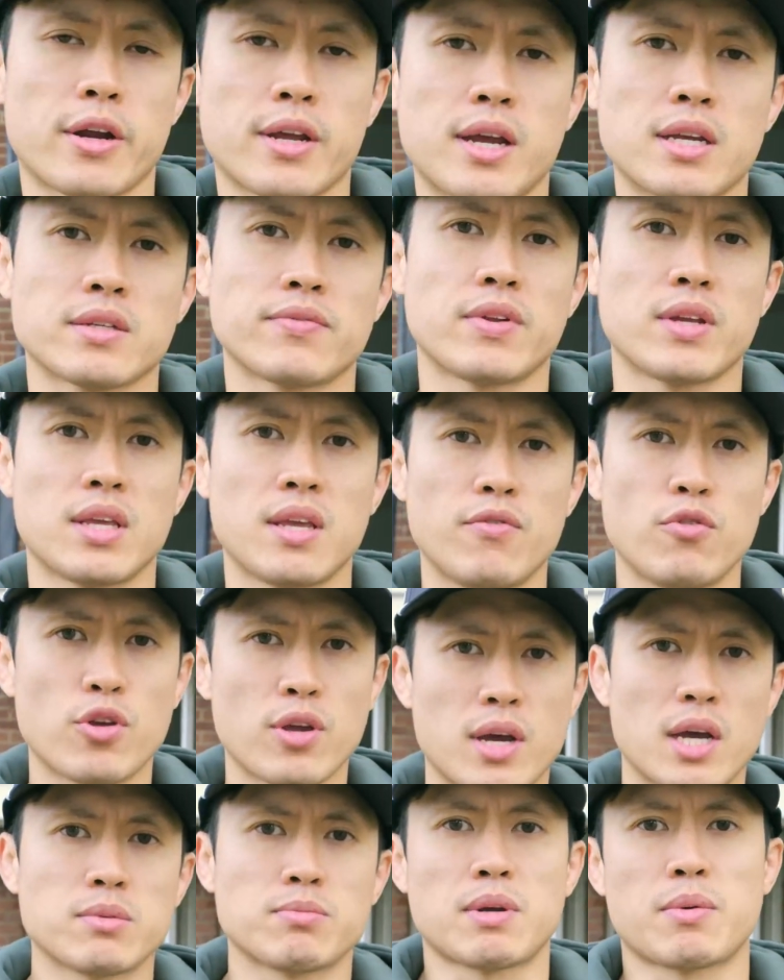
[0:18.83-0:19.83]
guys, I'm going to give you
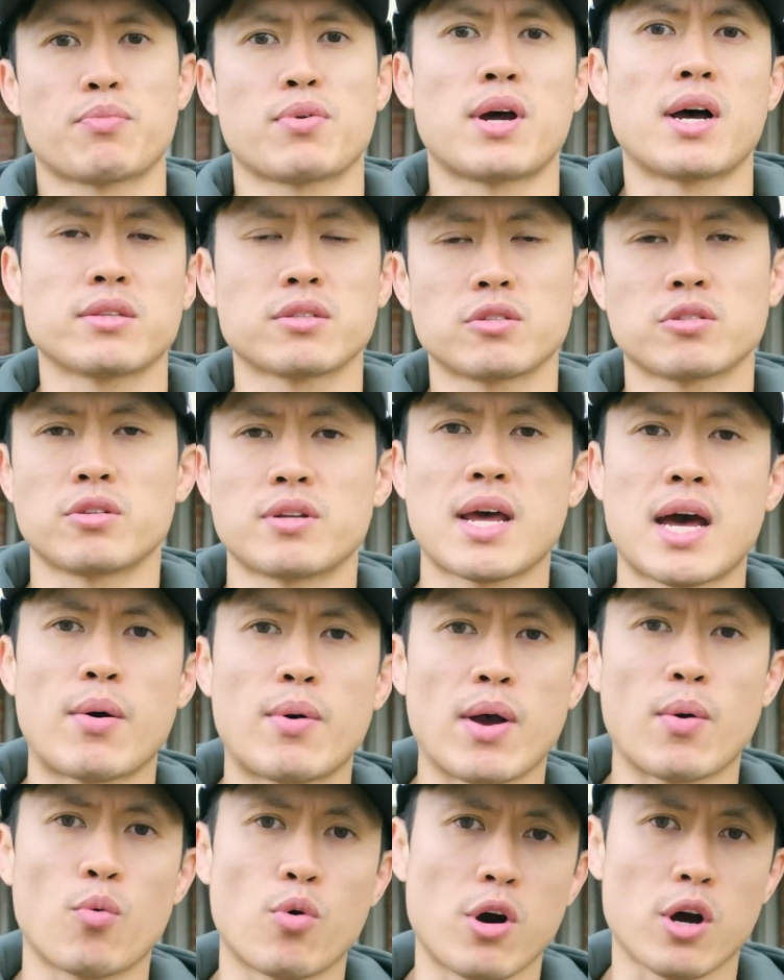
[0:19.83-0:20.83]
guys my process on how
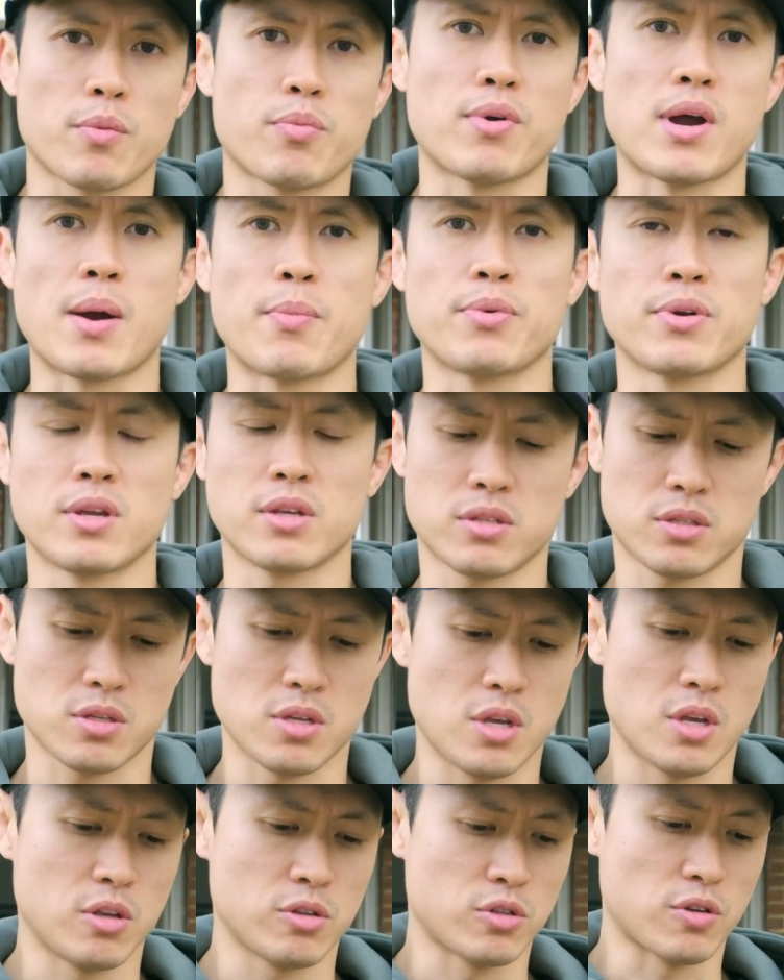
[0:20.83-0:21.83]
I walk properties.
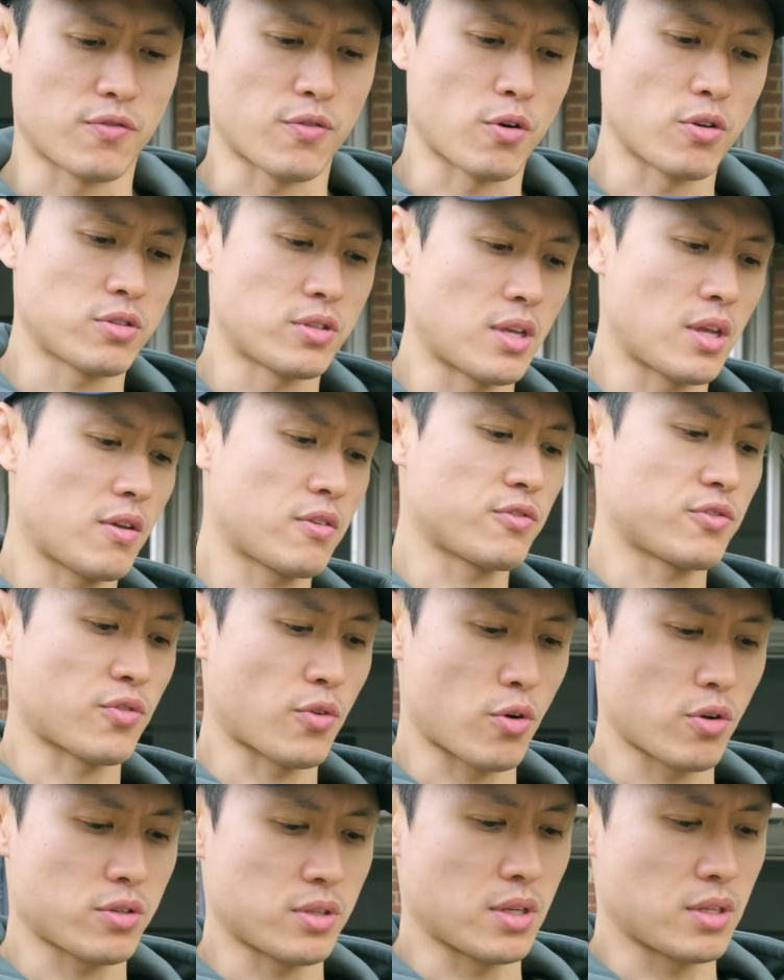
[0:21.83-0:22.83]
So first things
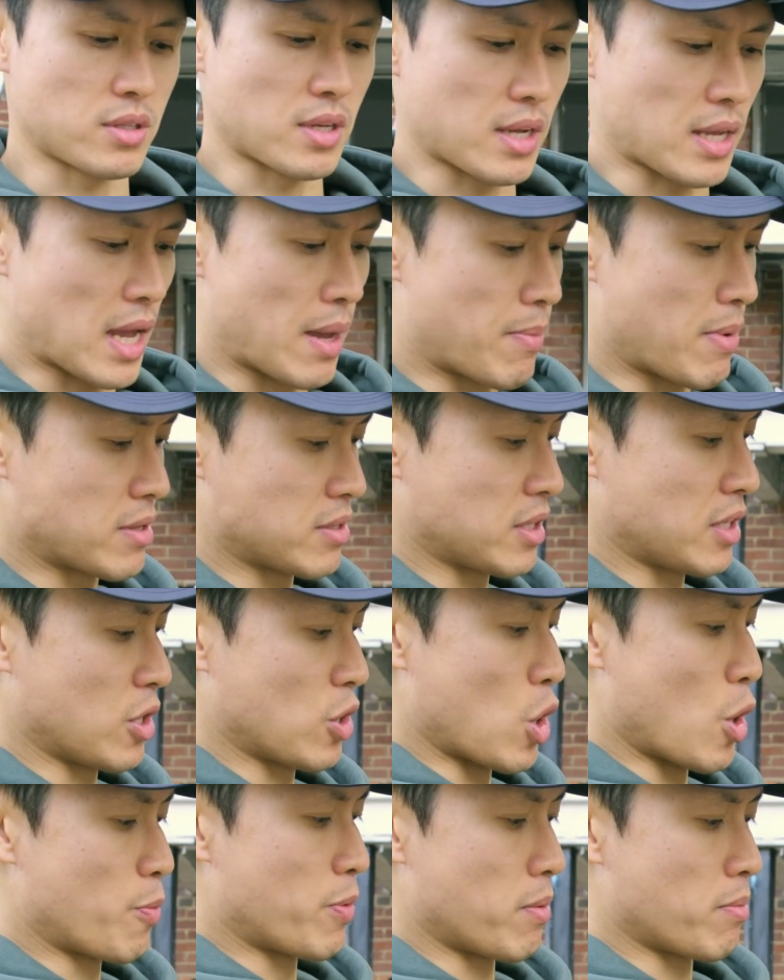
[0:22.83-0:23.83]
first is I
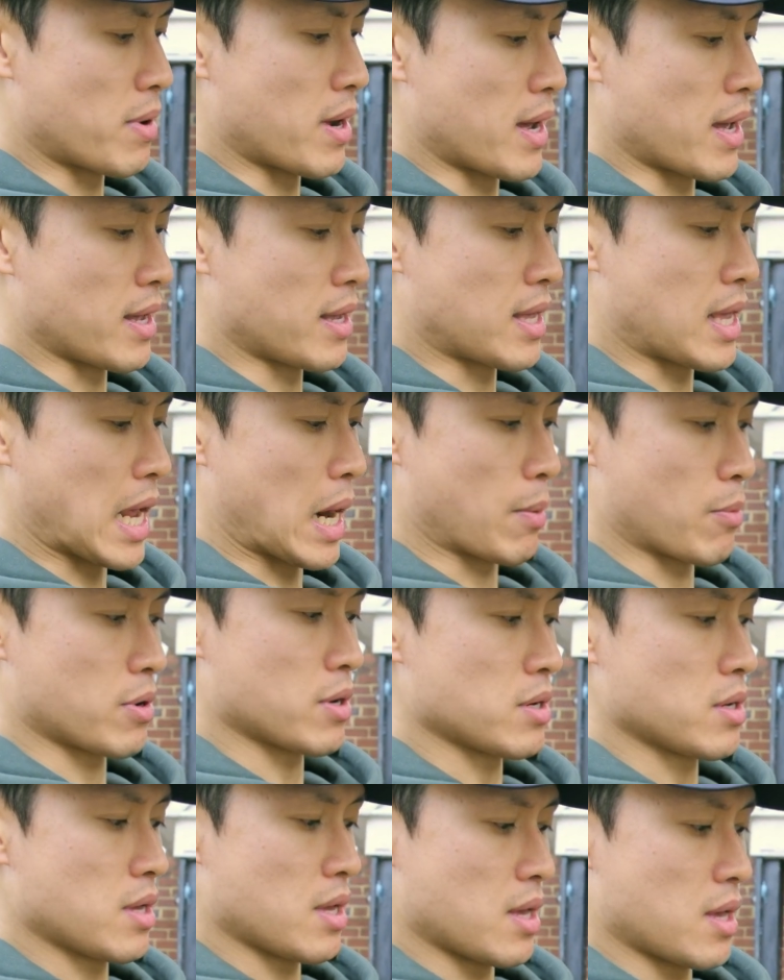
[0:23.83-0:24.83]
basically open my
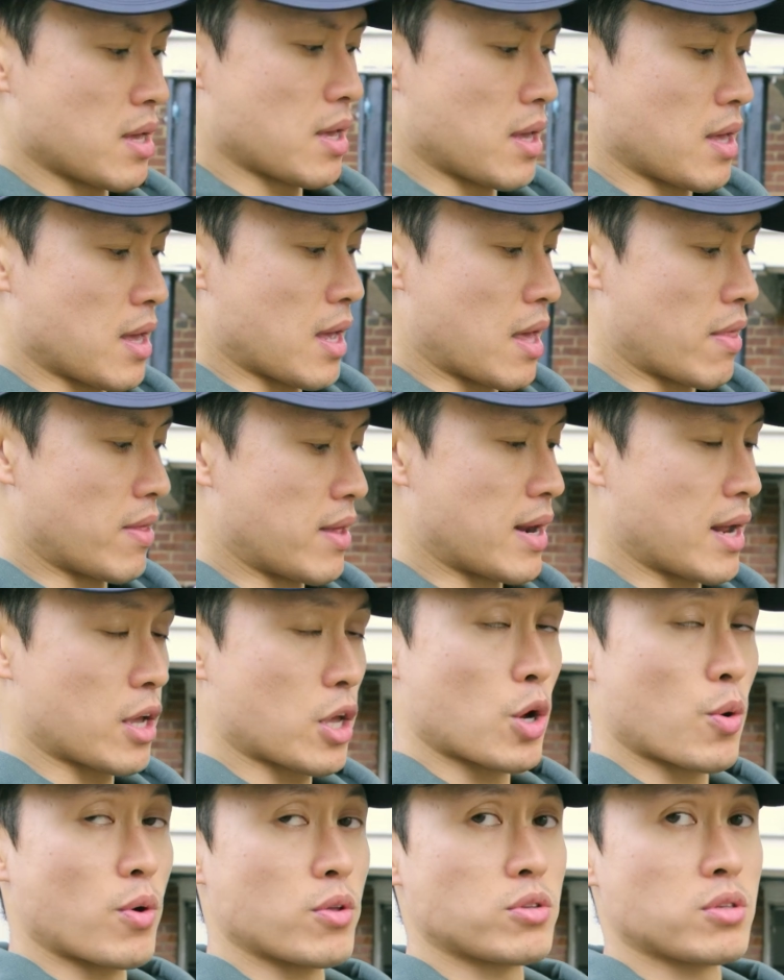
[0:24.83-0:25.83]
camera and then I
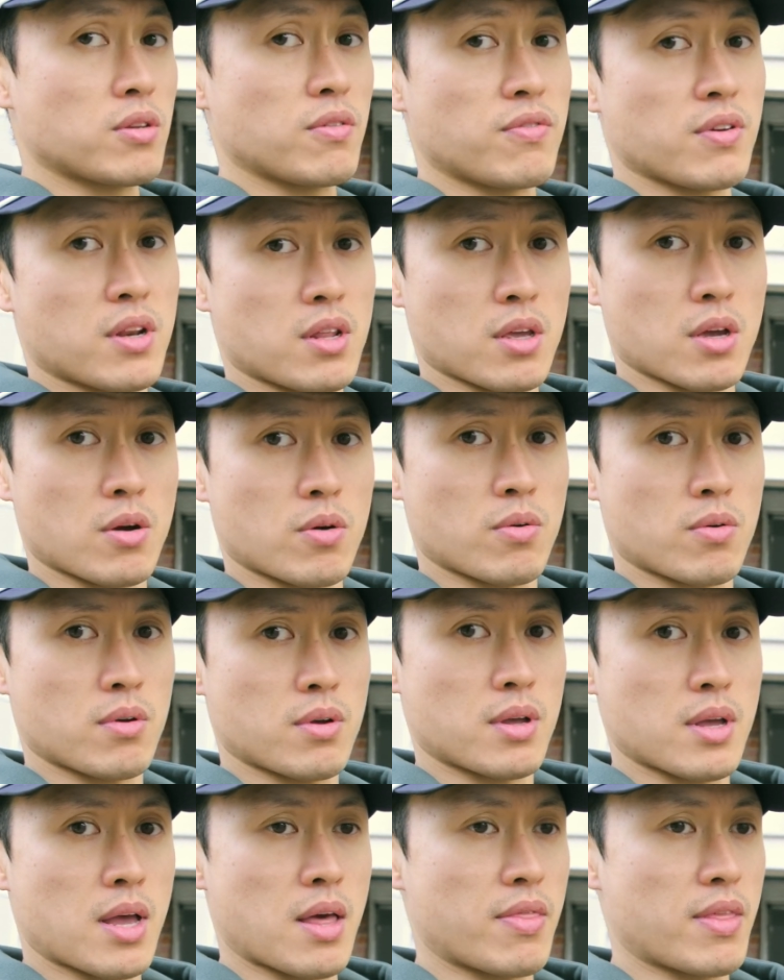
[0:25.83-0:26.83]
go into the video.
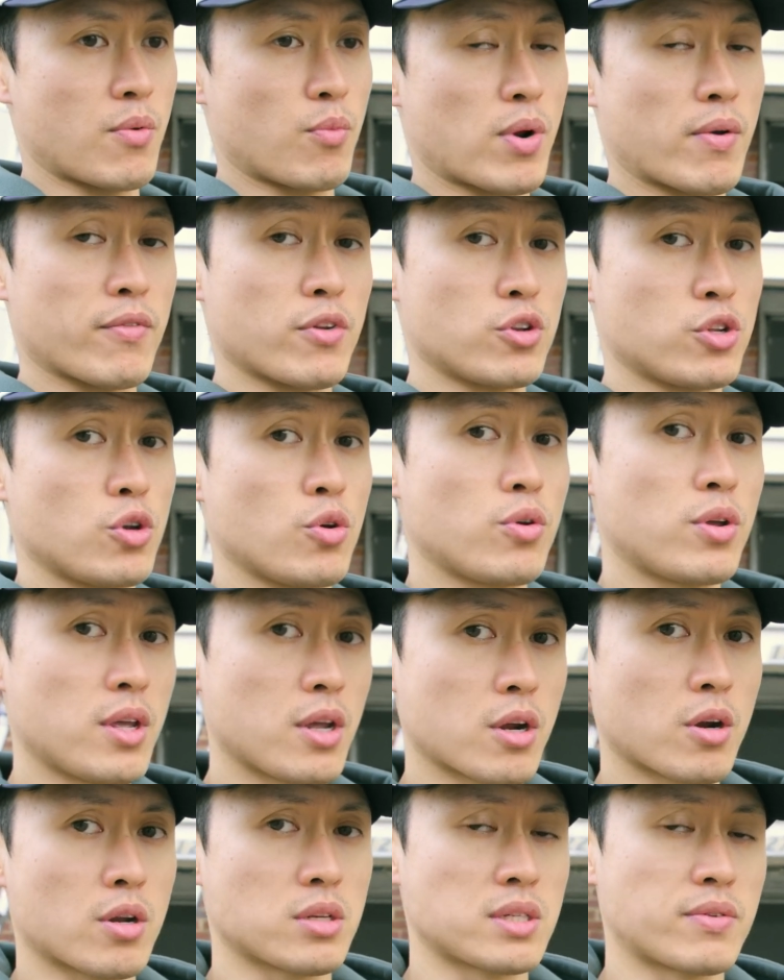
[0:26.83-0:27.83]
And then what I'm going to do
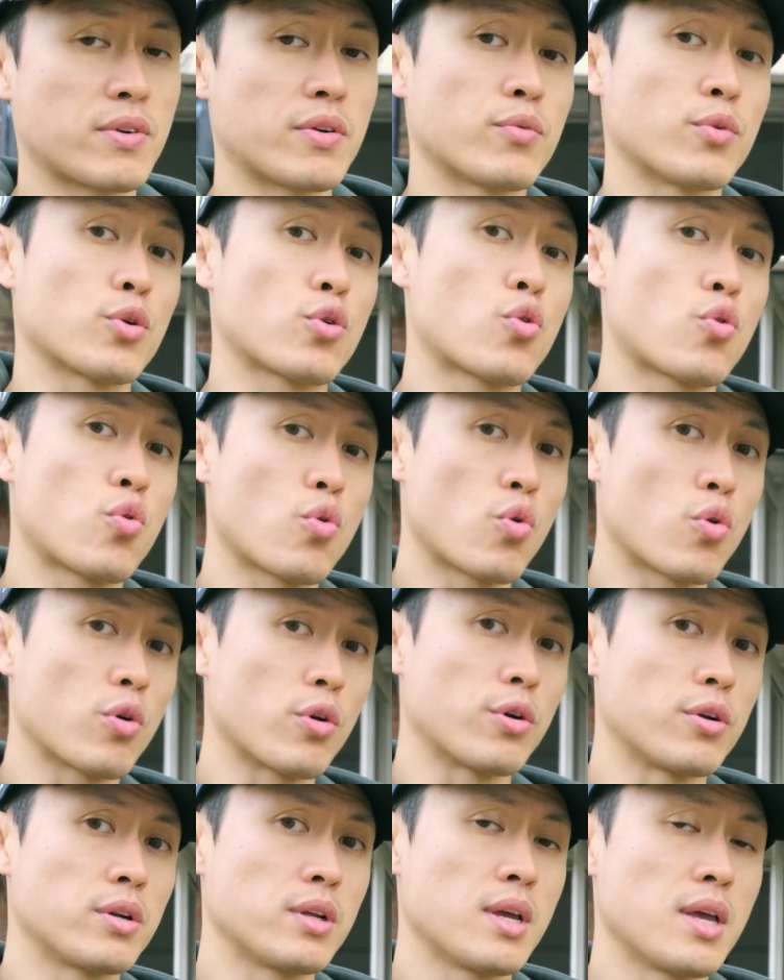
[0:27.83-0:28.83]
here is I'm going to
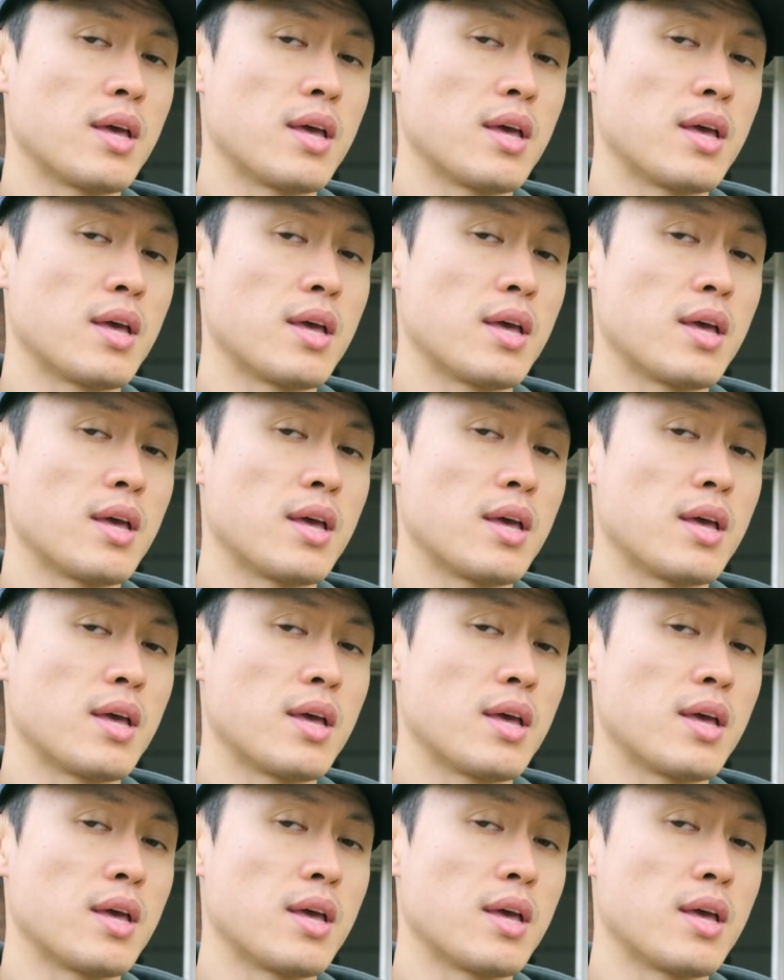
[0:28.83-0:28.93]
record